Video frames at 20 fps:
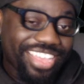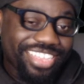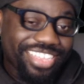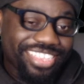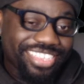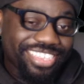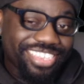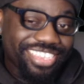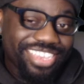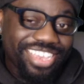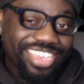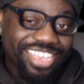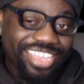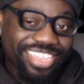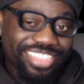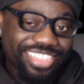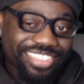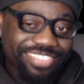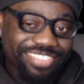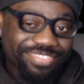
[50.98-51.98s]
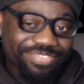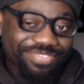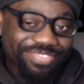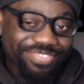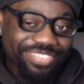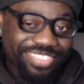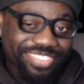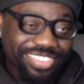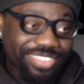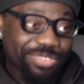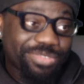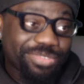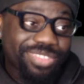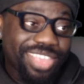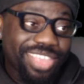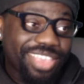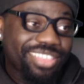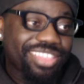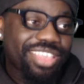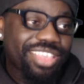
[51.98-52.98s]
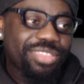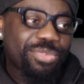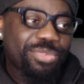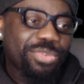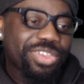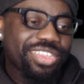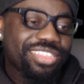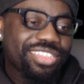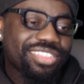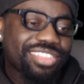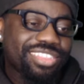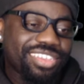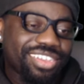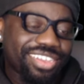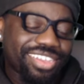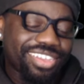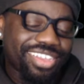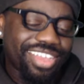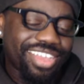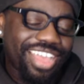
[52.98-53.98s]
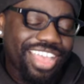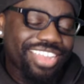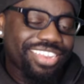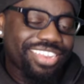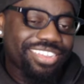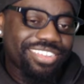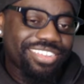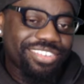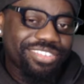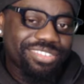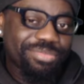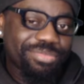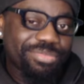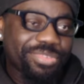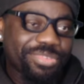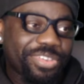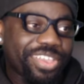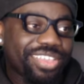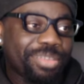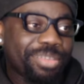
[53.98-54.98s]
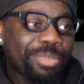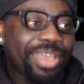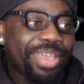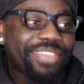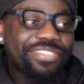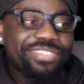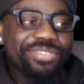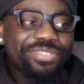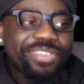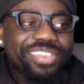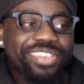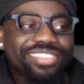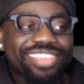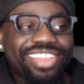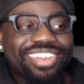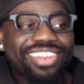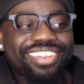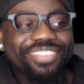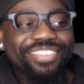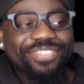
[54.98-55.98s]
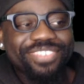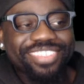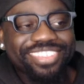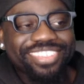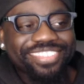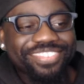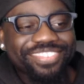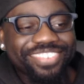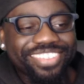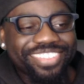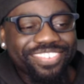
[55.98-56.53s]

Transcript: yeah, it was they. They the word uh, I had to do some crazy. I'm gonna do some crazy editing for this one.